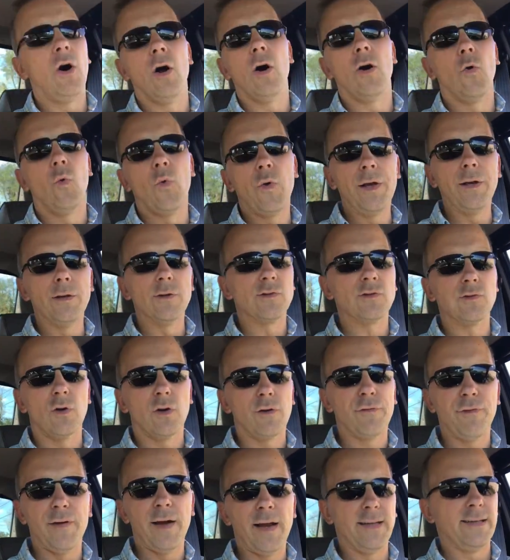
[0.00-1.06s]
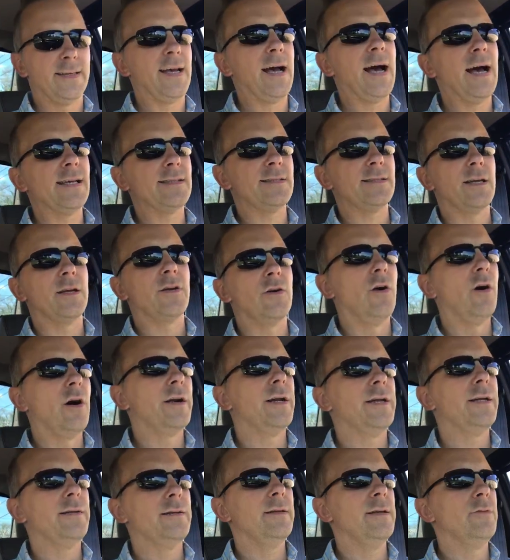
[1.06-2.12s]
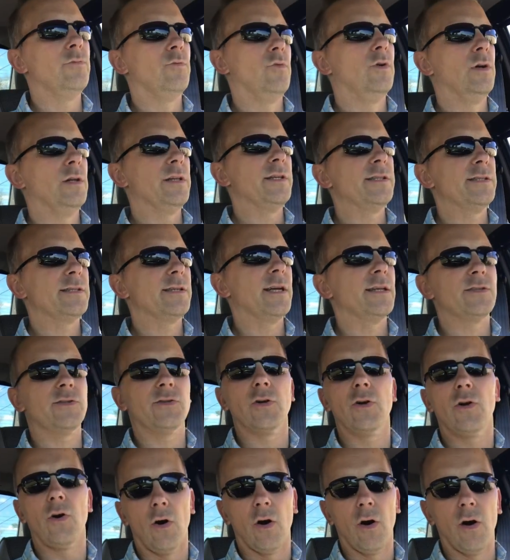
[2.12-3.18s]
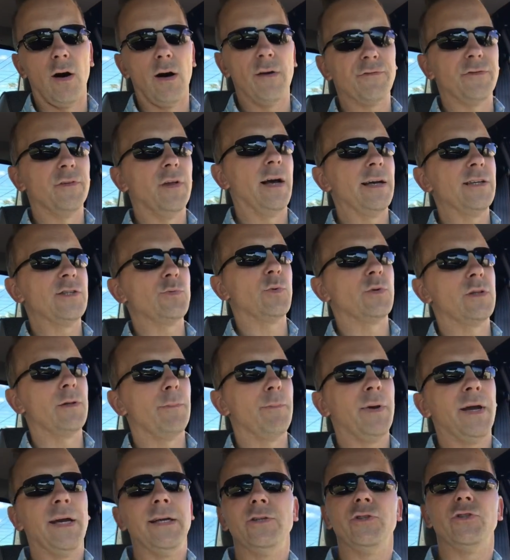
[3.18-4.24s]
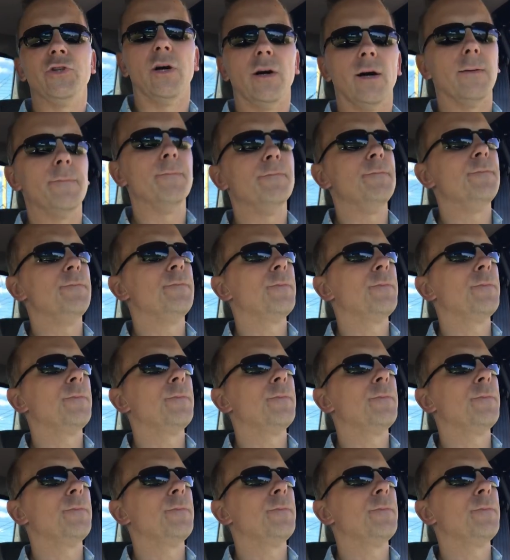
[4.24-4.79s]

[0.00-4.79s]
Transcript: R wheels look fantastic on it. It really sets the car off nice with the paint job.